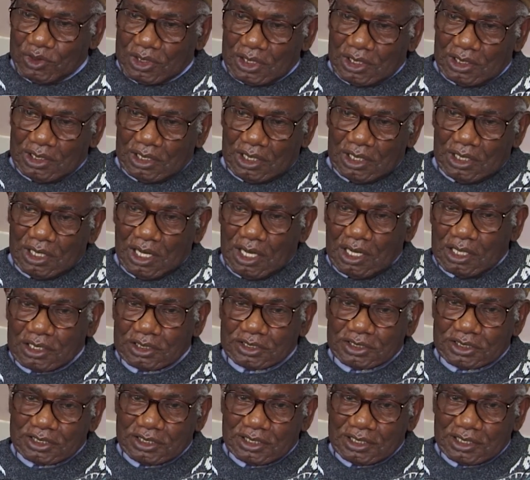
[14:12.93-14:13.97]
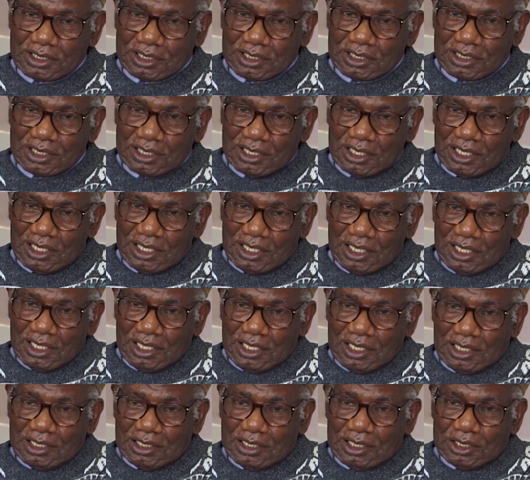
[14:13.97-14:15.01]
On a long stick,
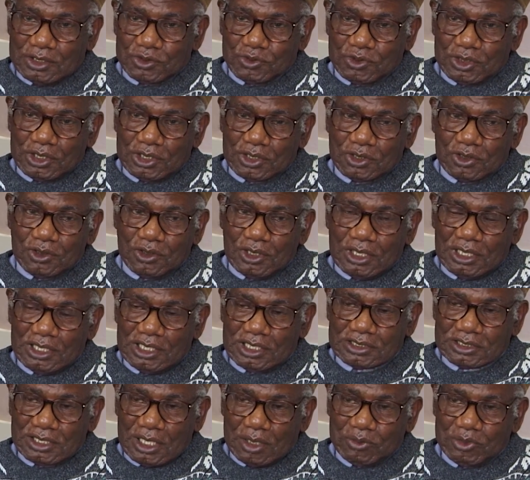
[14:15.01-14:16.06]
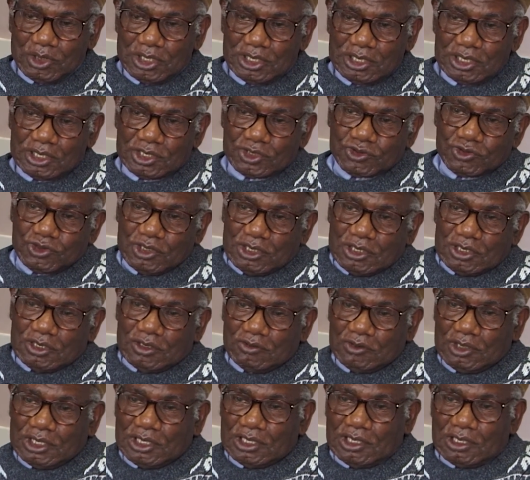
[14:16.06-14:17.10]
and as we go and examine the
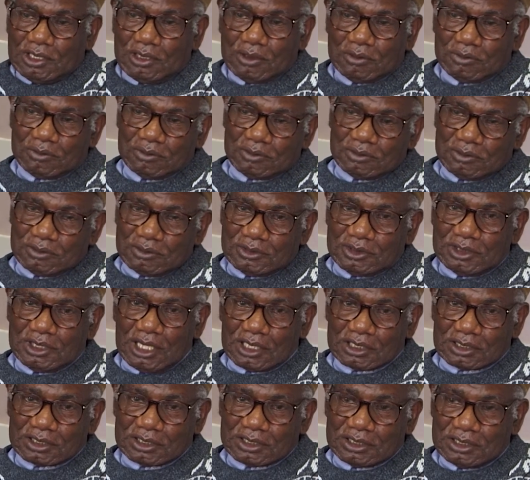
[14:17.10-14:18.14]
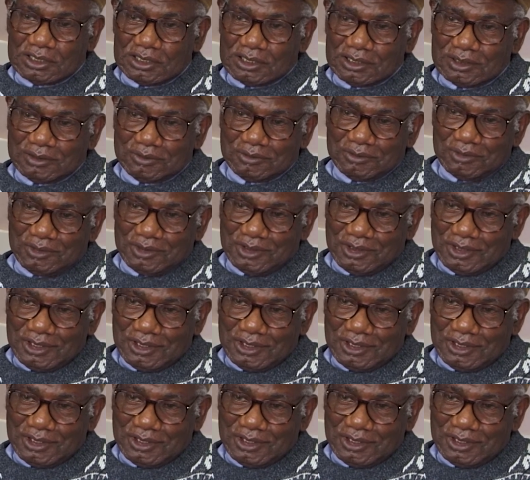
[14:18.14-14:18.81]
train, we knock the